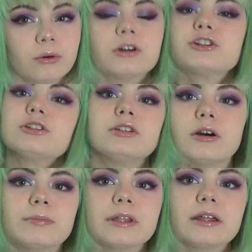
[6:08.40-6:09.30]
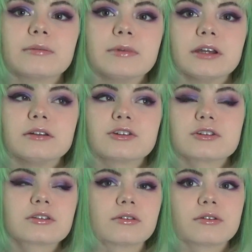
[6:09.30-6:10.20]
Or just don't be like me and
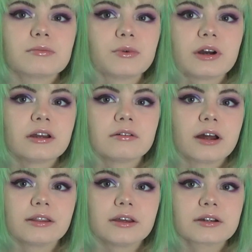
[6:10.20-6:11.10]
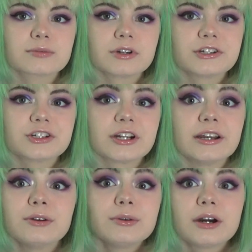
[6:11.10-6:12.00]
just throw them away at the expiration
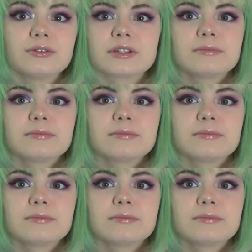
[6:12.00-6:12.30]
date. Who knows?